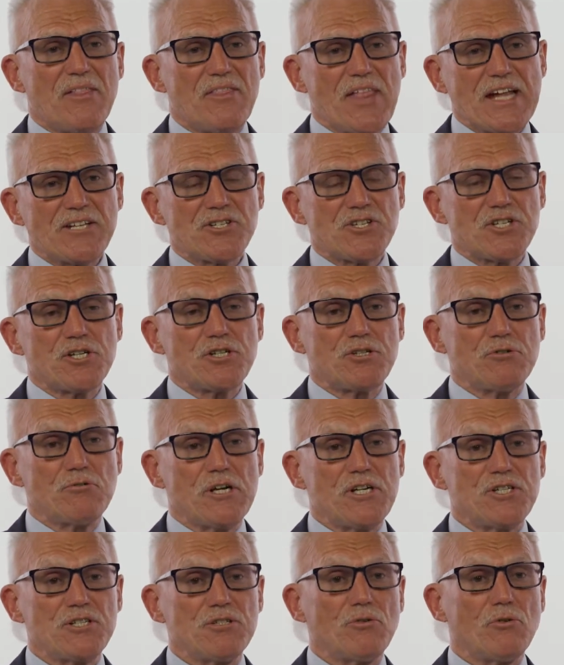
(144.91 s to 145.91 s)
That
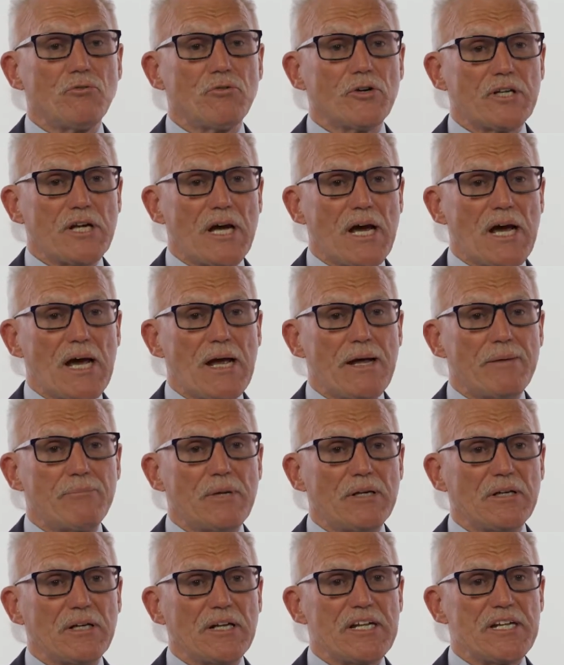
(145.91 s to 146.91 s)
situation over
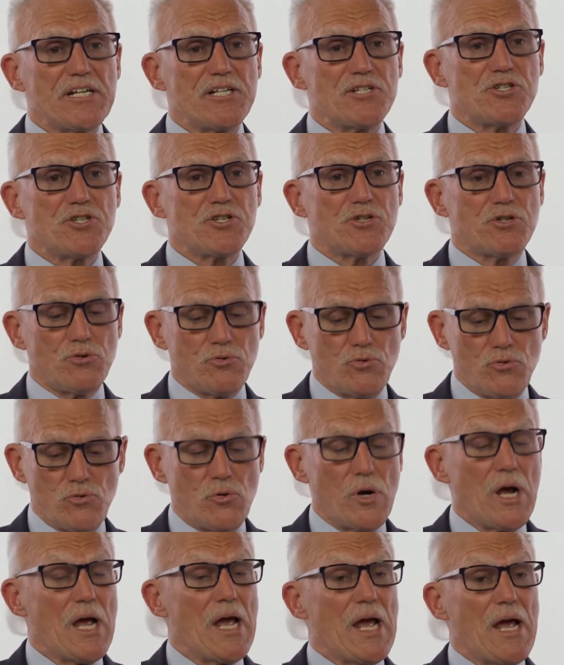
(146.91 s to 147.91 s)
time leads
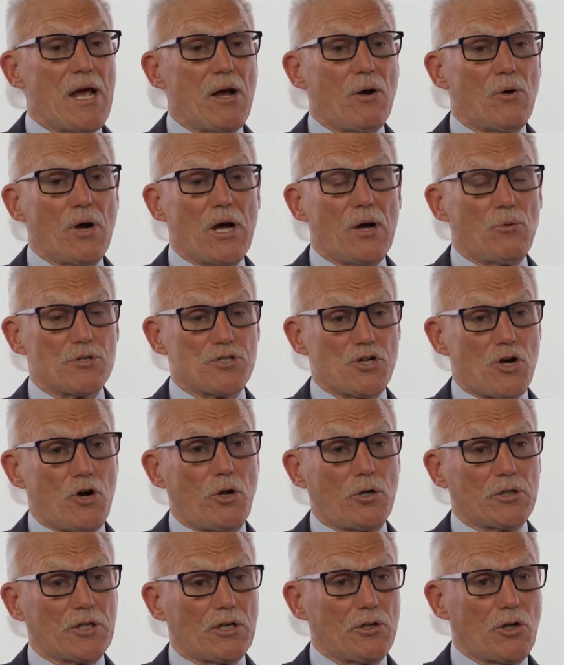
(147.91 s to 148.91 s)
to what's
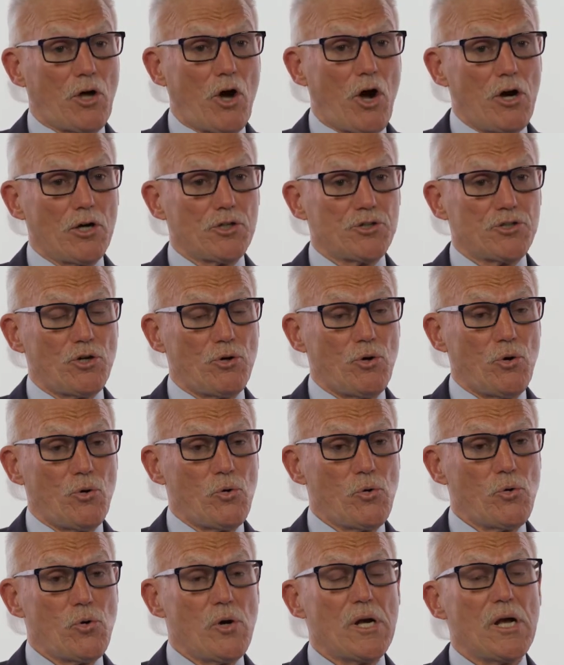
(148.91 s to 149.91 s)
called a long
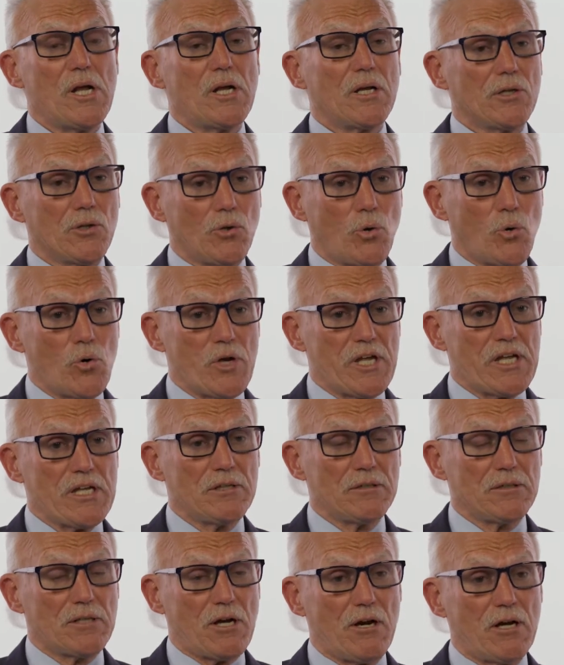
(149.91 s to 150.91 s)
toe, low
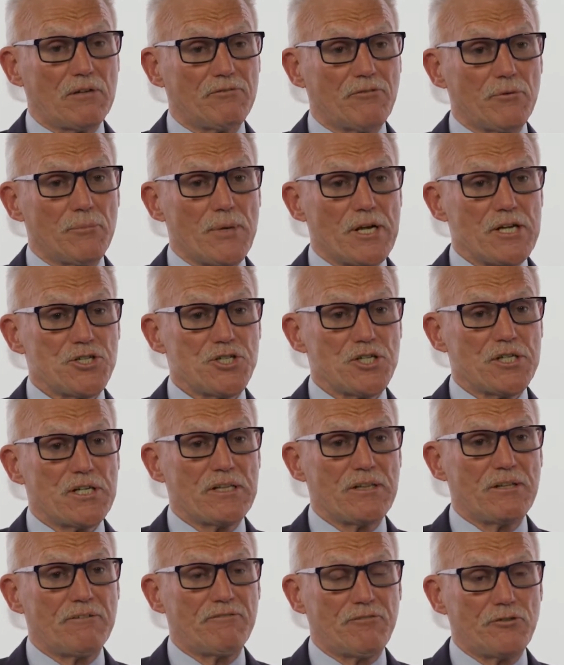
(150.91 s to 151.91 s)
heel conformation
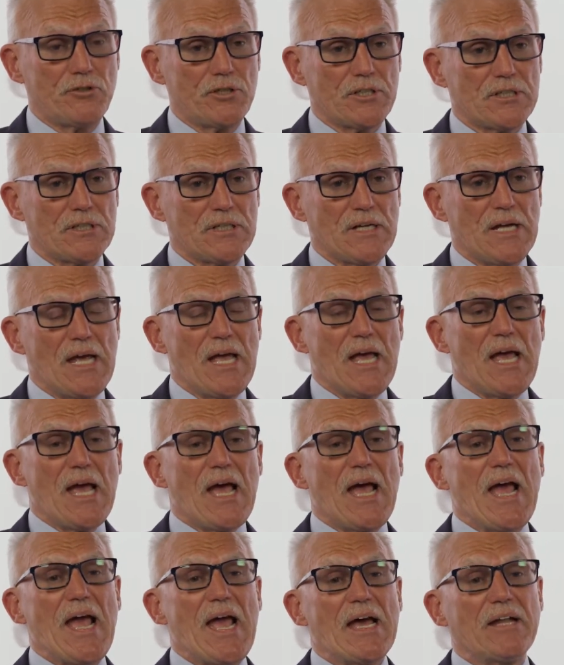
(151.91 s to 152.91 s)
in the foot,
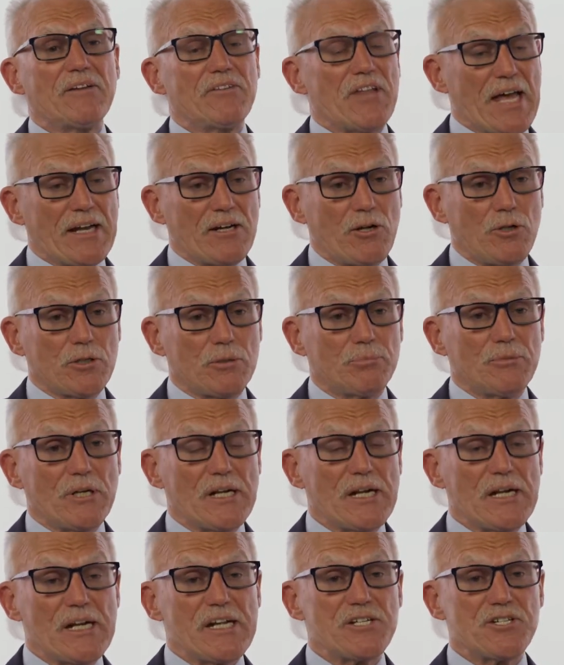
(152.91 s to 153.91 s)
and that
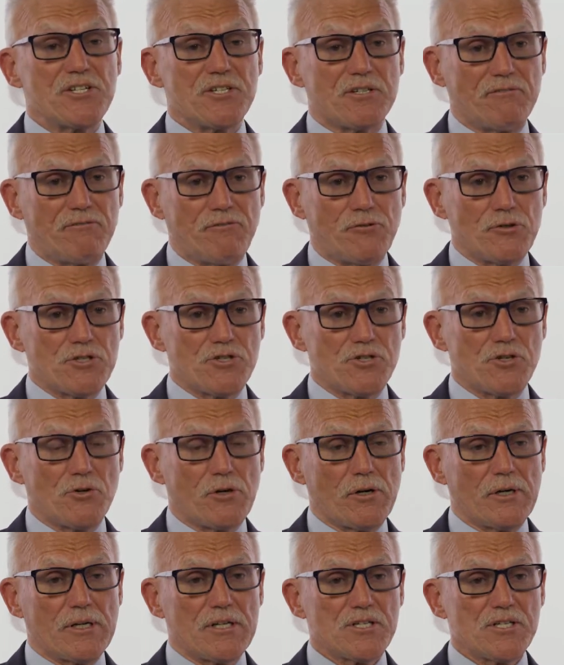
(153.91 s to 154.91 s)
ultimately leads to foot
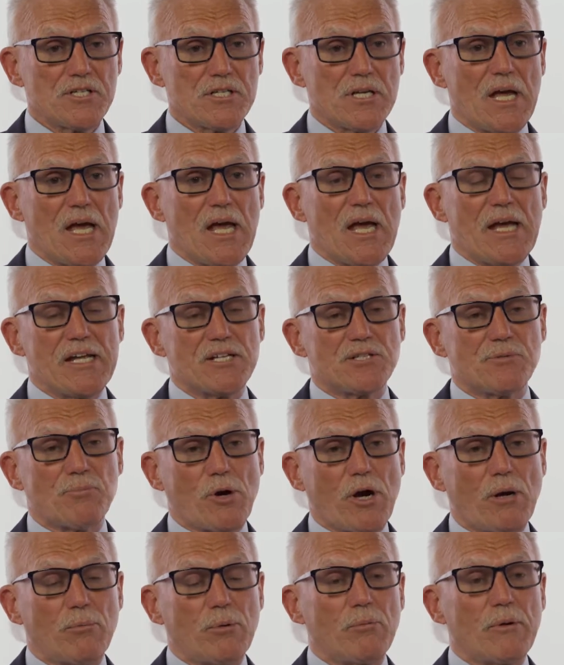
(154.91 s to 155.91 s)
soreness. It's
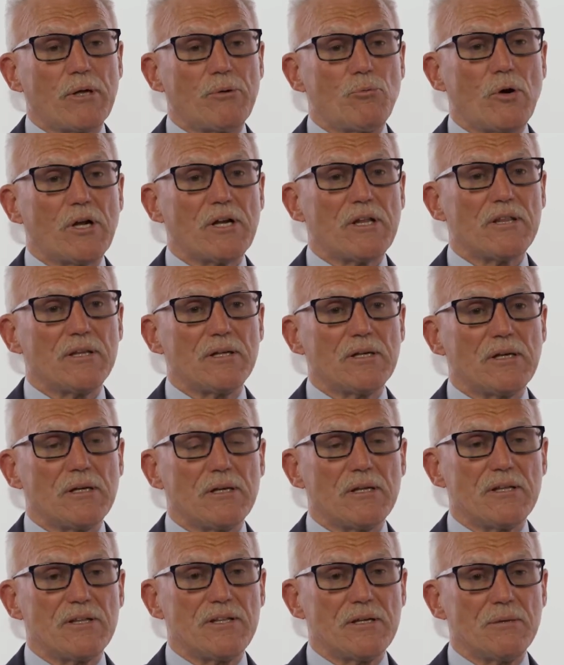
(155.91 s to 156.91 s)
probably one of
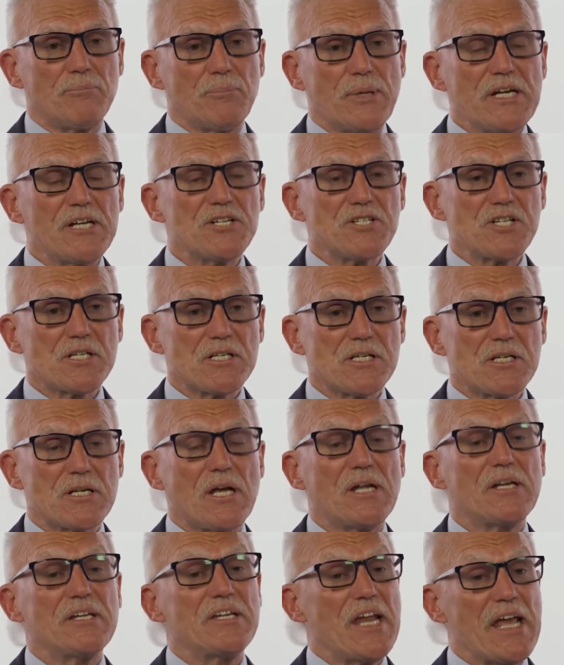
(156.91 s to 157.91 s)
the biggest
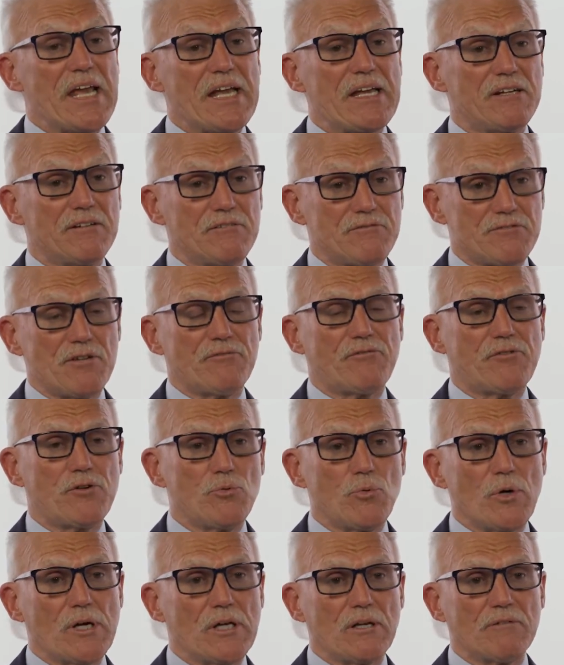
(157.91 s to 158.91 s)
negatives, if
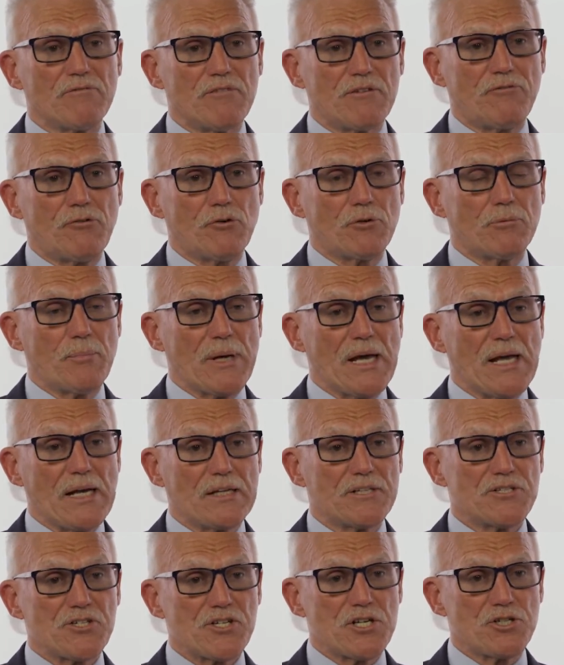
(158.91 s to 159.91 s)
you will, of the foot
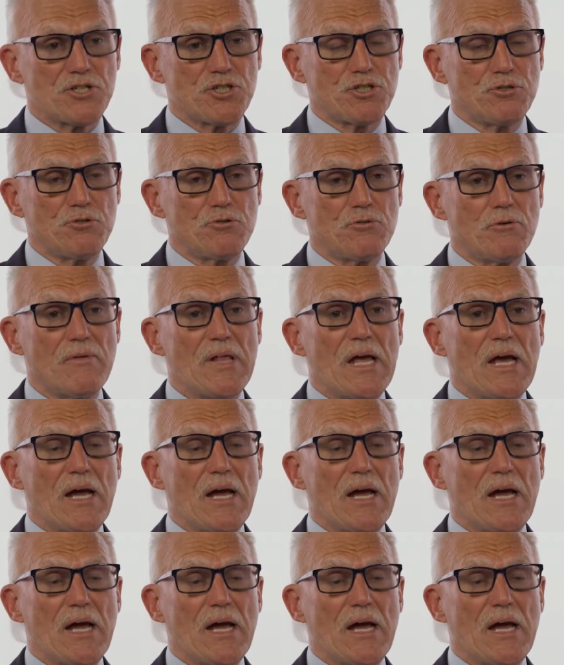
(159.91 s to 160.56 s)
balance issue